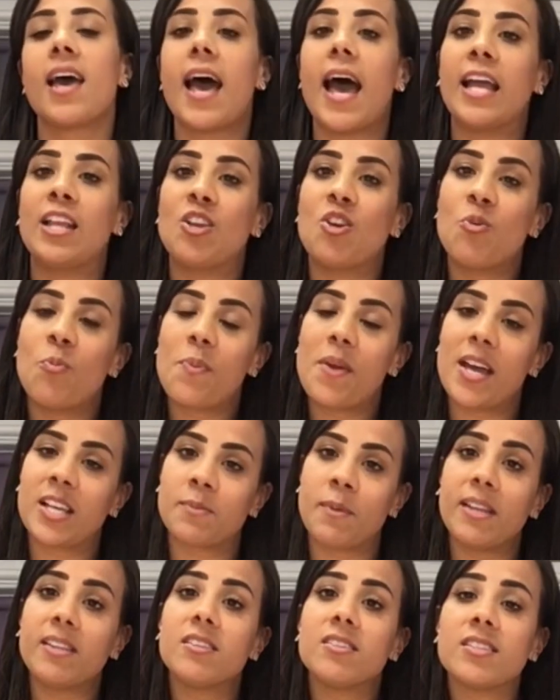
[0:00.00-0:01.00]
and you'll be
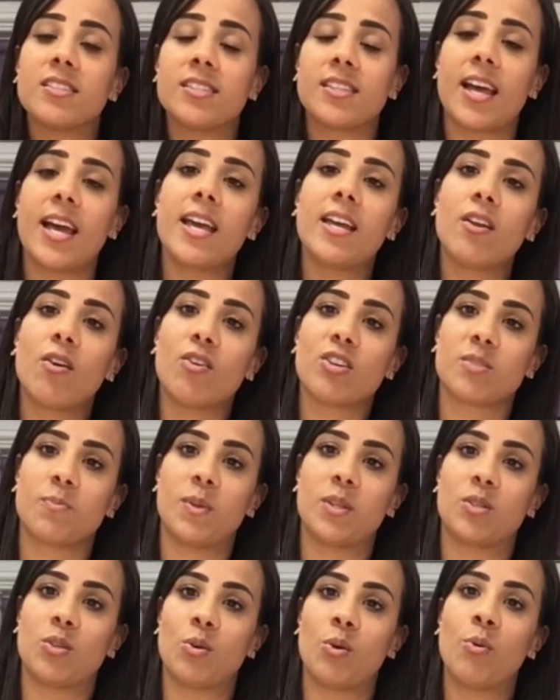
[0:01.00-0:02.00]
expected to stay in
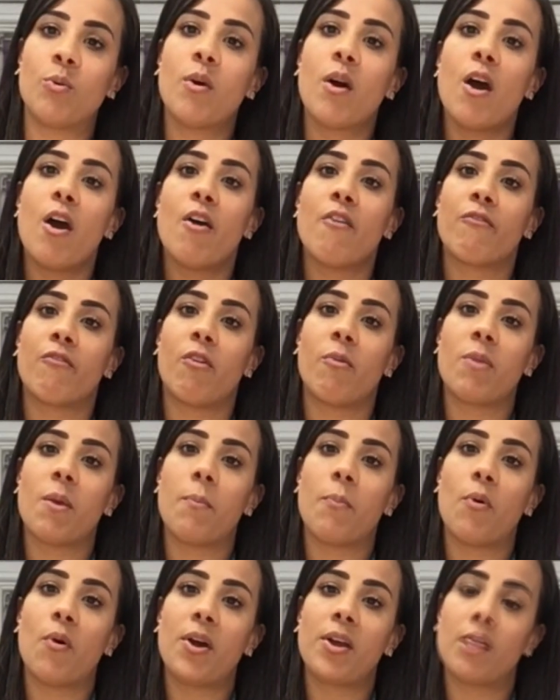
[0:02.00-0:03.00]
hospital from the
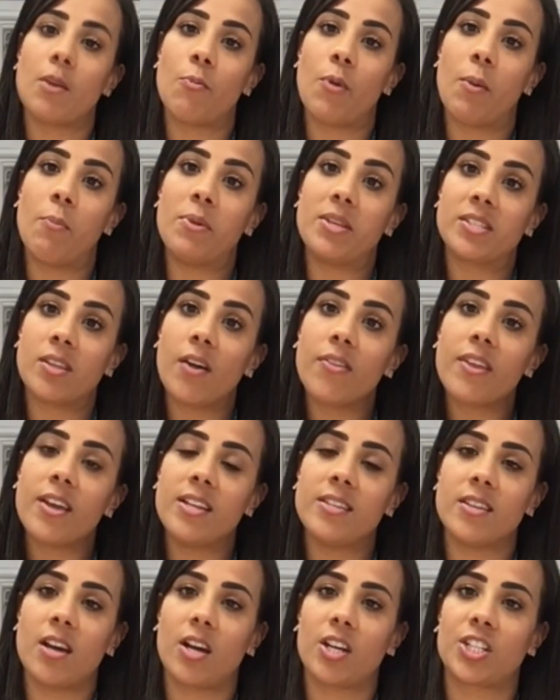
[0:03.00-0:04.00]
point when we start the
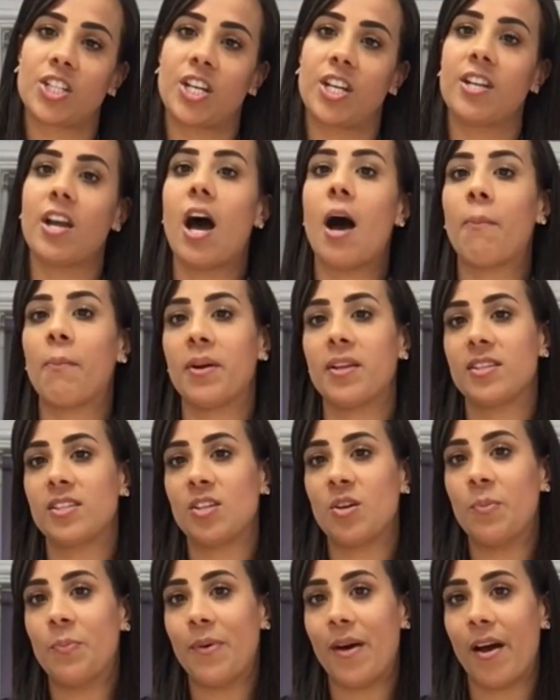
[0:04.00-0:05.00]
induction up until
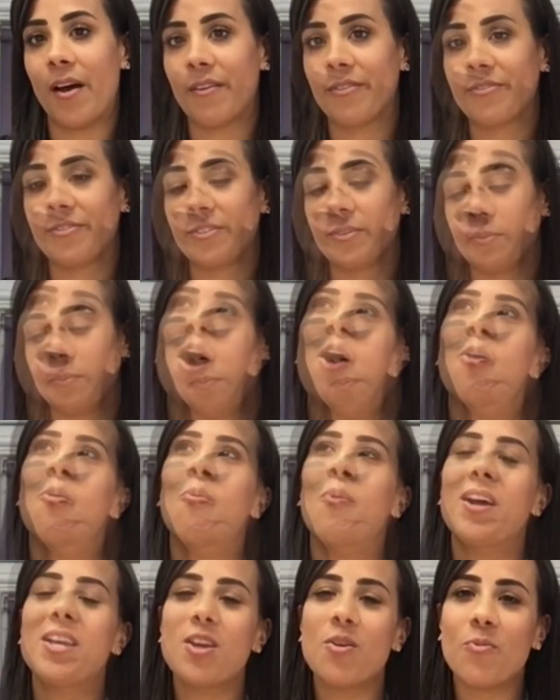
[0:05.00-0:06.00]
birth.
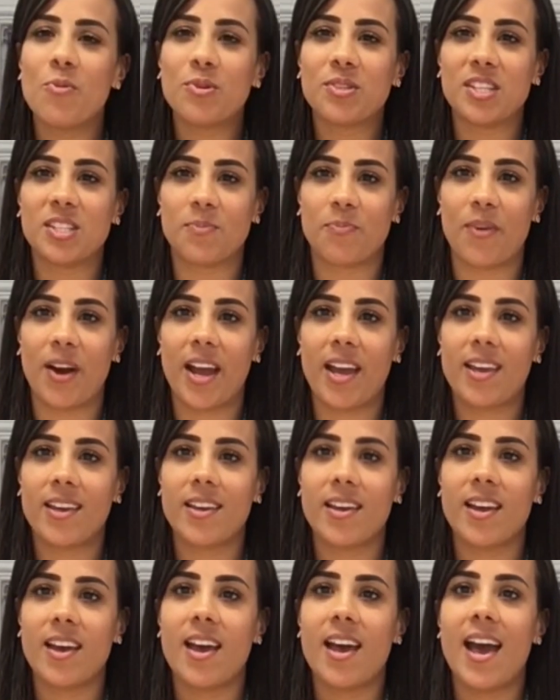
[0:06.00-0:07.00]
When your waters break
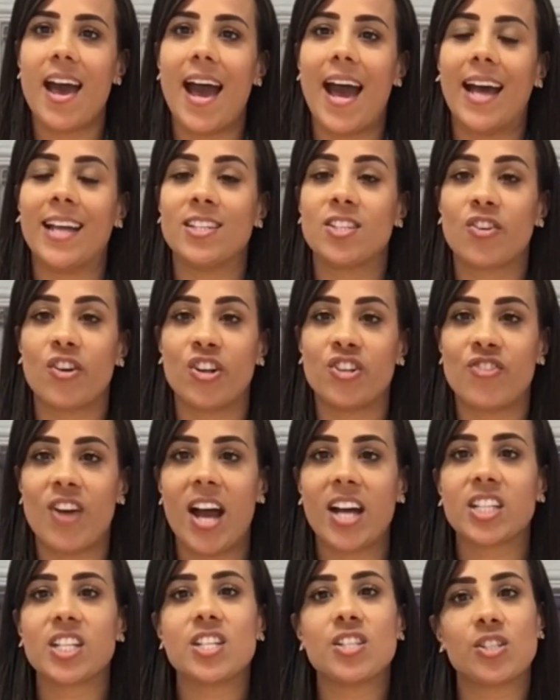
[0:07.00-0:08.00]
and
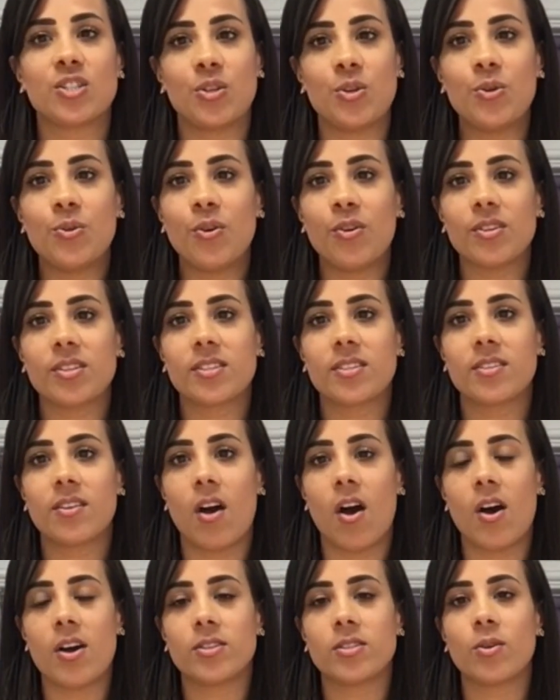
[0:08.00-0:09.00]
contractions do not
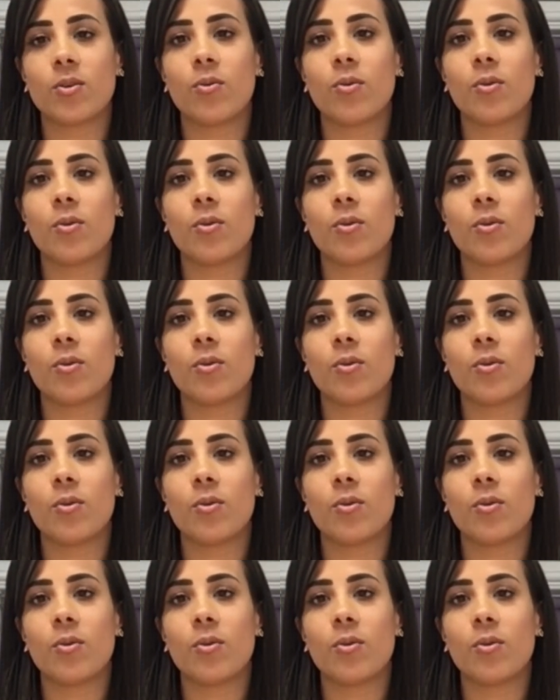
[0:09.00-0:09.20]
start